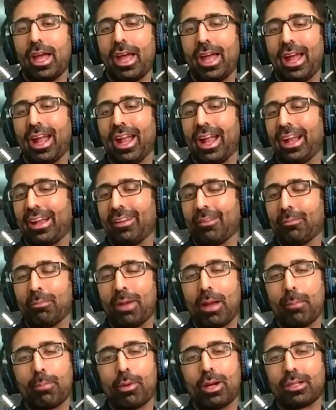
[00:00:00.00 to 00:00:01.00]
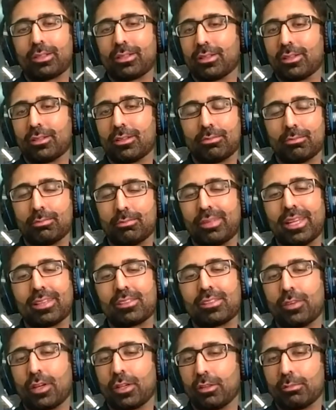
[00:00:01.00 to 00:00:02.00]
And my partner
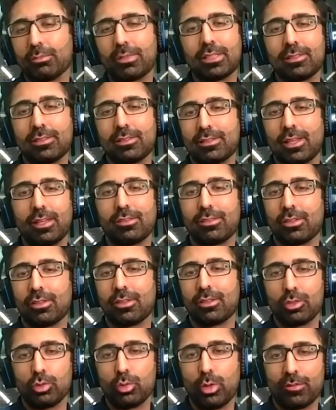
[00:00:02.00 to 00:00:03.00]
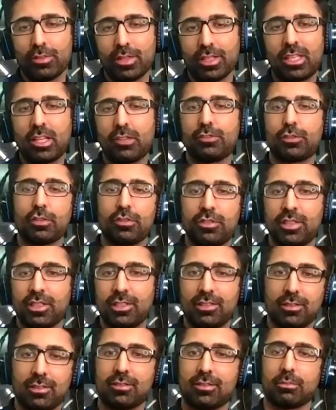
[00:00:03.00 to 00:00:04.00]
makes fun of me, says, you know, you have the gift of
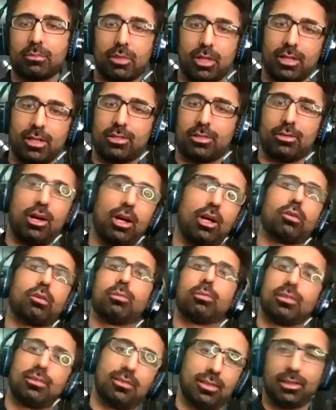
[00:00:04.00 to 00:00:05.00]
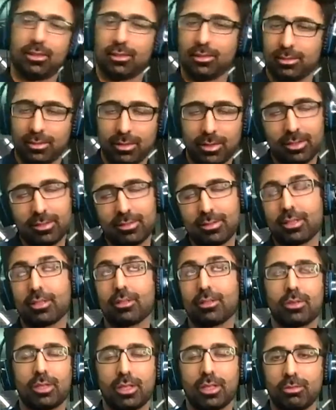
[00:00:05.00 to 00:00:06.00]
cynicism, right? You're always cynical. I was like,
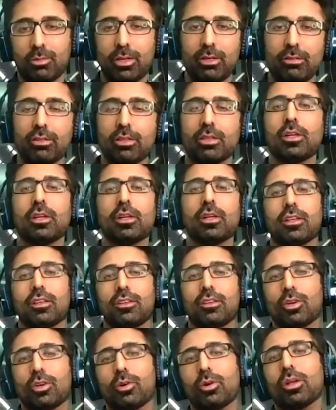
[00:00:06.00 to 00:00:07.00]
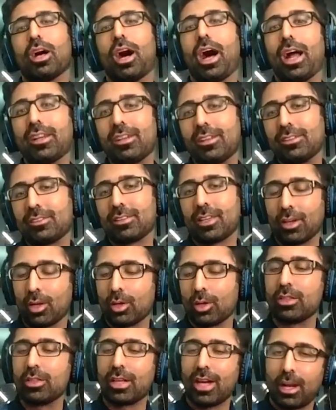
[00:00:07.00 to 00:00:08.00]
okay, whatever. So I, he's like,
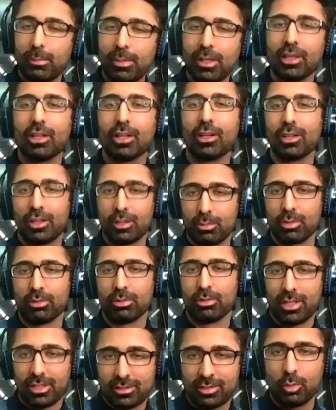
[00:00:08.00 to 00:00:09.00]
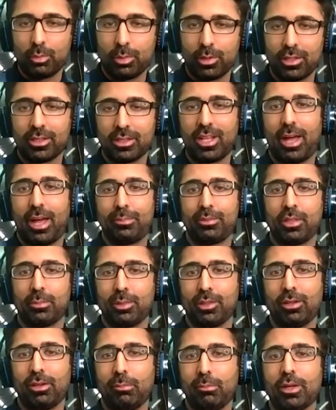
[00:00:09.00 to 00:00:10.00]
okay, you got to be a little liberal. Let's open the taps up a
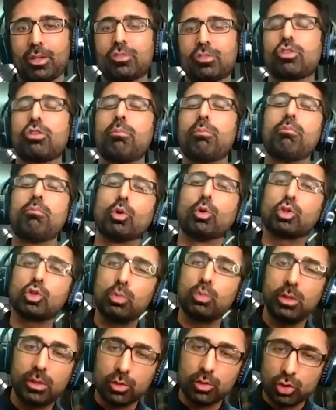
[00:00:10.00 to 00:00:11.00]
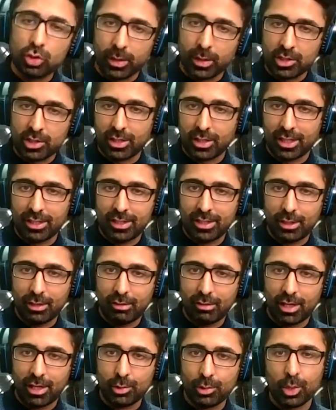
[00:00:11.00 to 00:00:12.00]
little bit. So the most we could stretch that deal
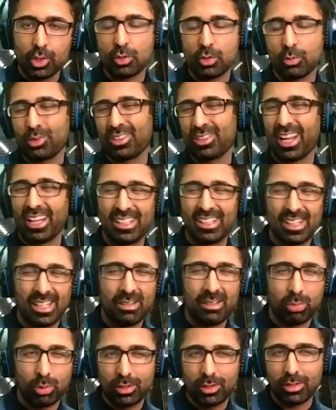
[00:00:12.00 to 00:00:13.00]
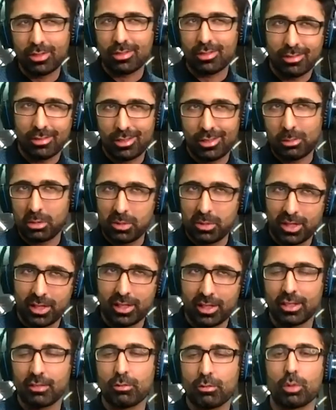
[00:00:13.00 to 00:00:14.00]
valuation was 19.3, maybe 19.4 million
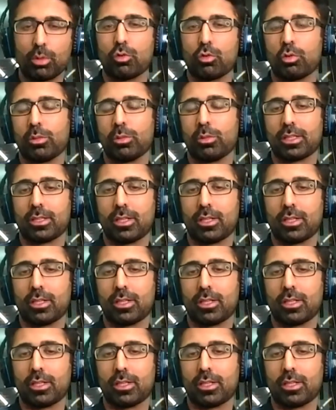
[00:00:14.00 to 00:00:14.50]
dollars.